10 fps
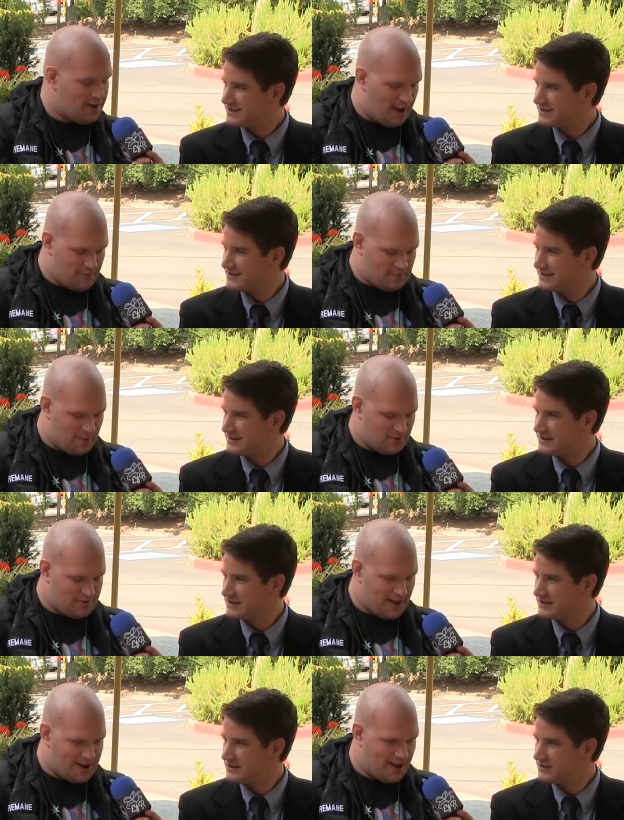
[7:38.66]
Speaker 1: I, I remember
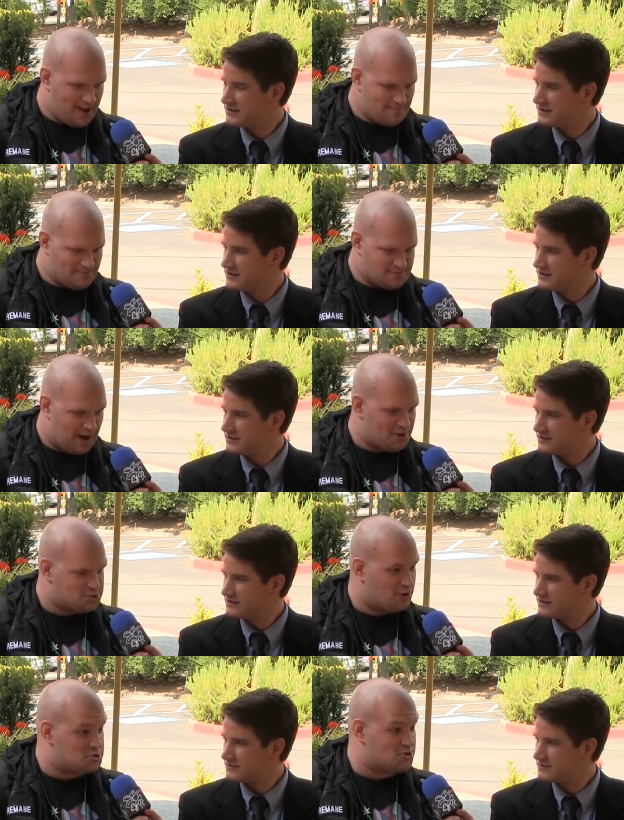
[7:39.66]
that um, Tara
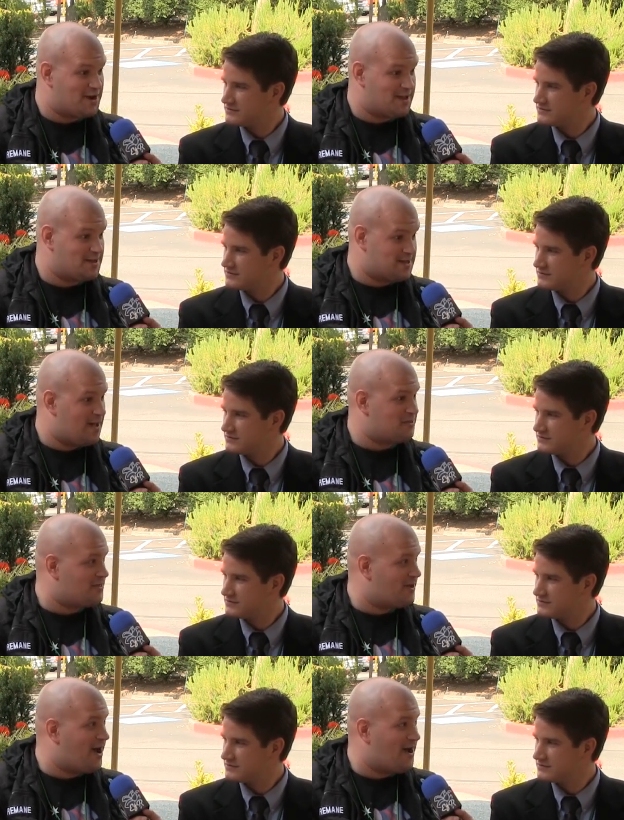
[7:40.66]
Strong was trying to get
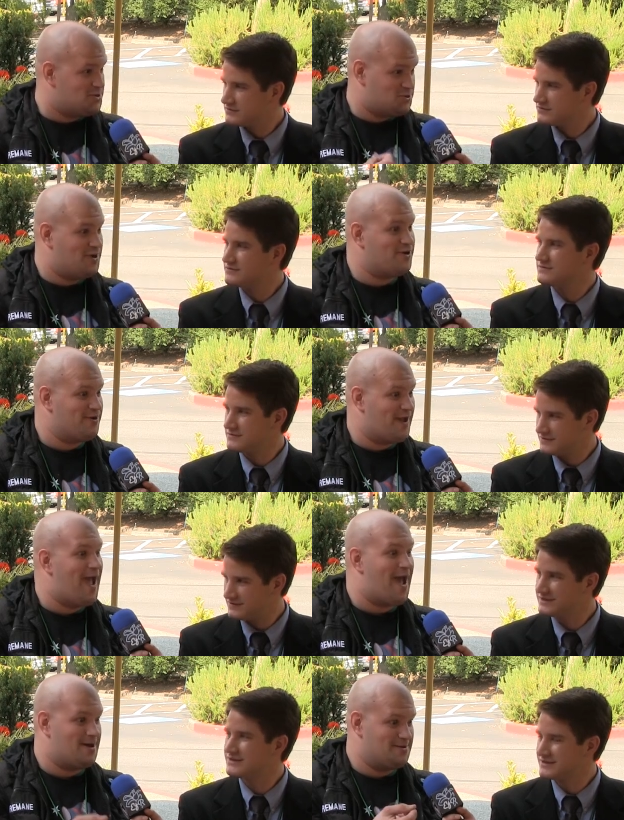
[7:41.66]
Tabitha on Twitter
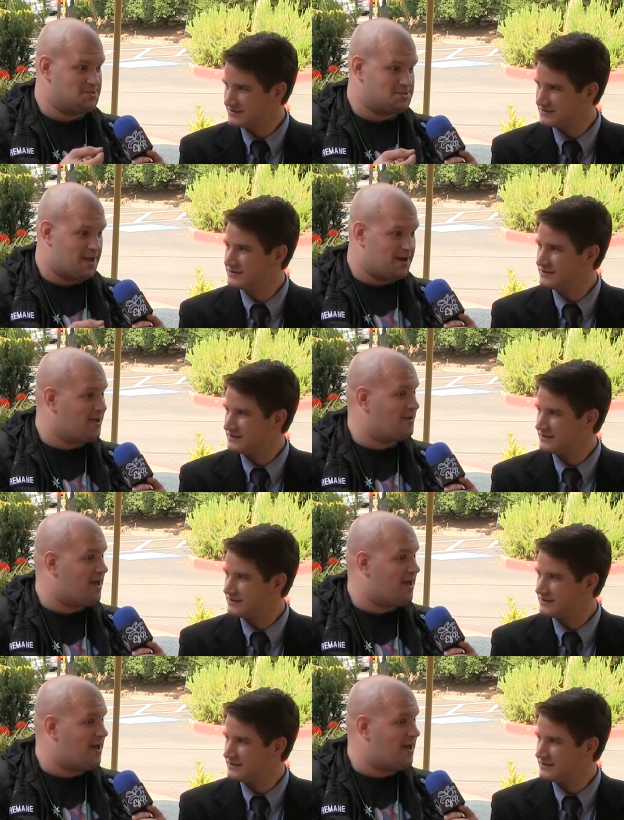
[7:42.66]
at San Diego